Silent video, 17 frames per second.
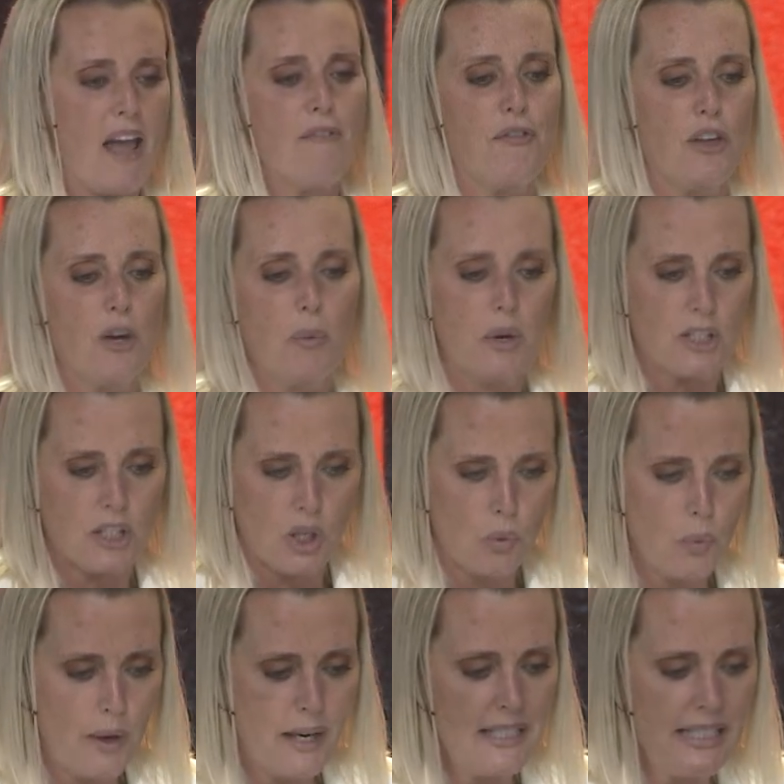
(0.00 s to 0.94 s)
if you were to
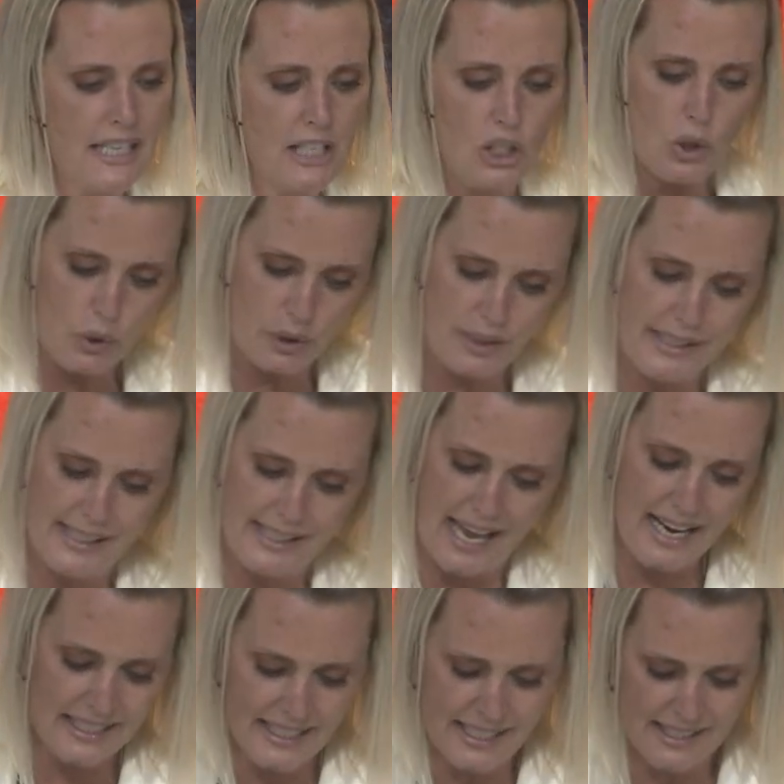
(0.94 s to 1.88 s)
read it, you could
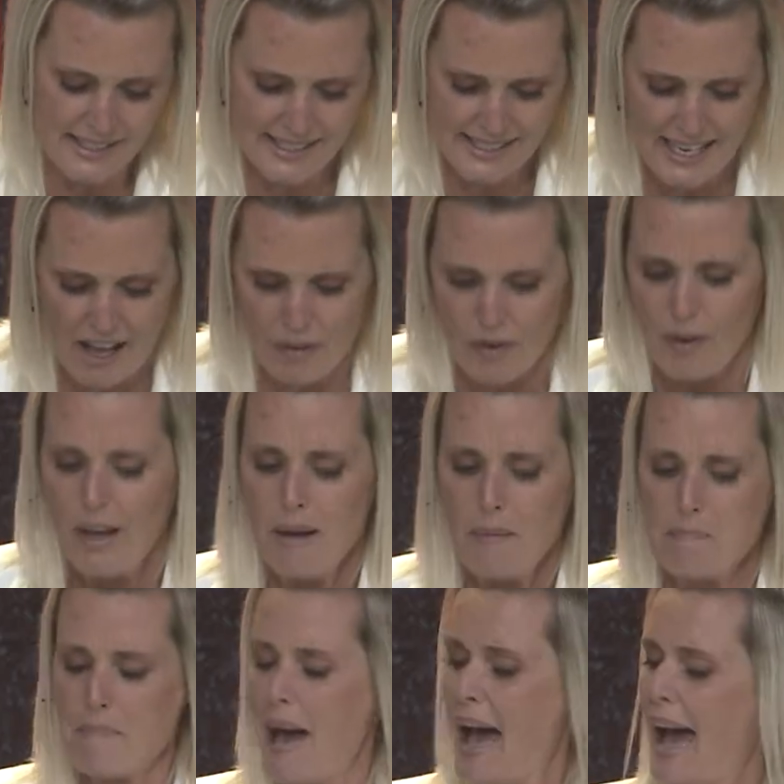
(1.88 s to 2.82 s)
say to yourself,
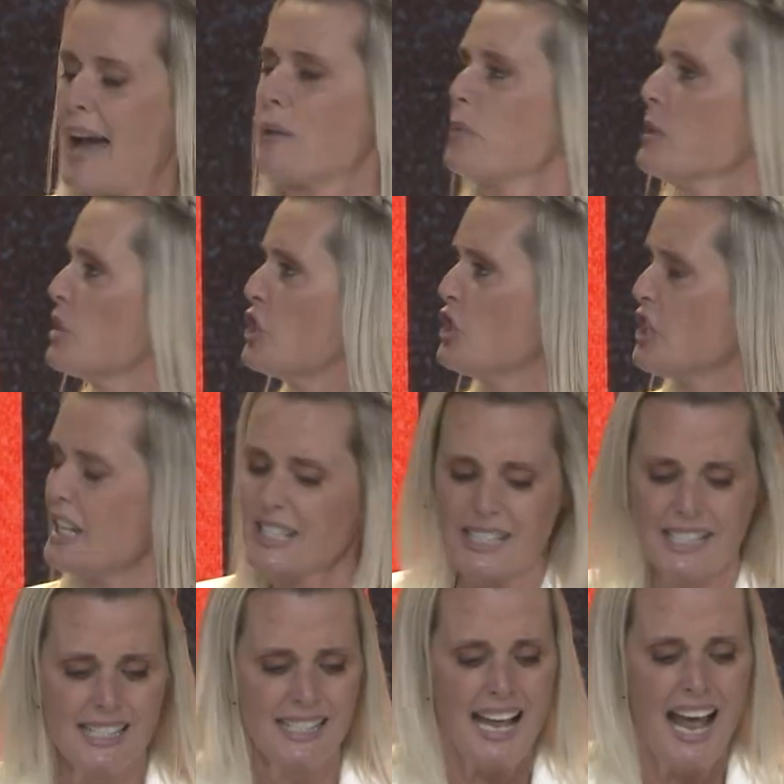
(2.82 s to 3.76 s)
man, was
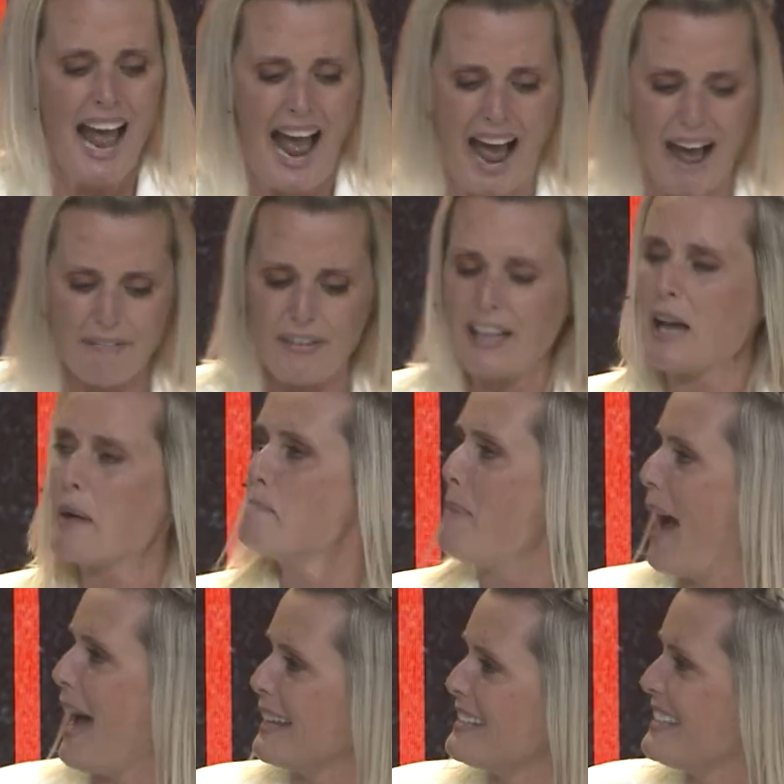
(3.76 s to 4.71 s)
Jesus having a
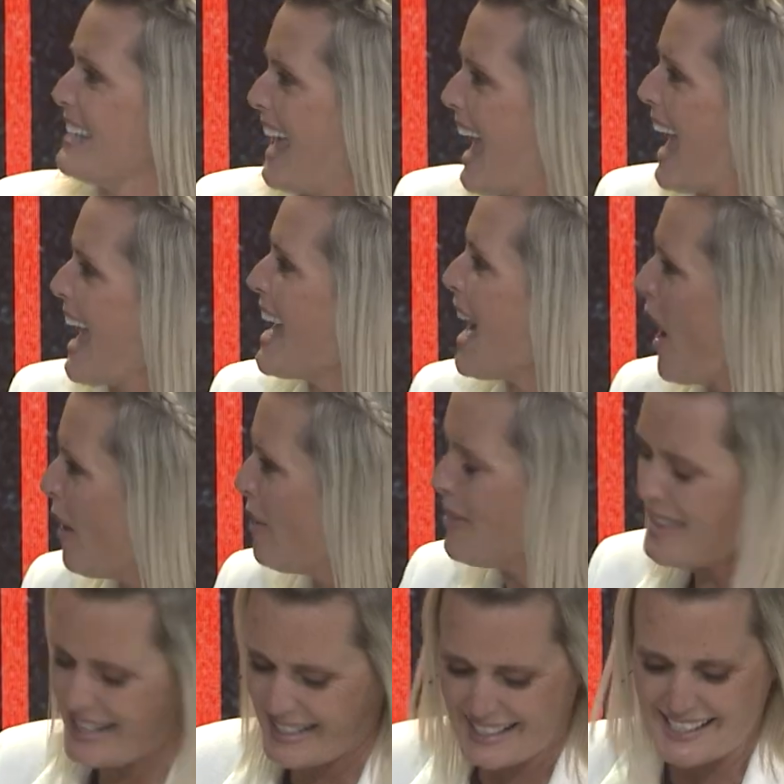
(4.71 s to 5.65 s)
bad day
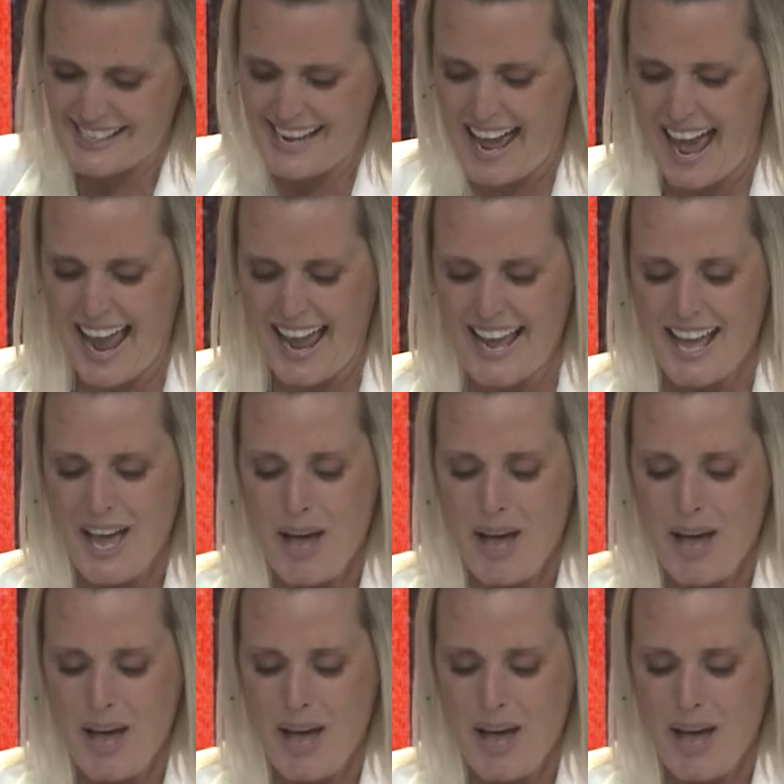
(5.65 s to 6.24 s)
on this day?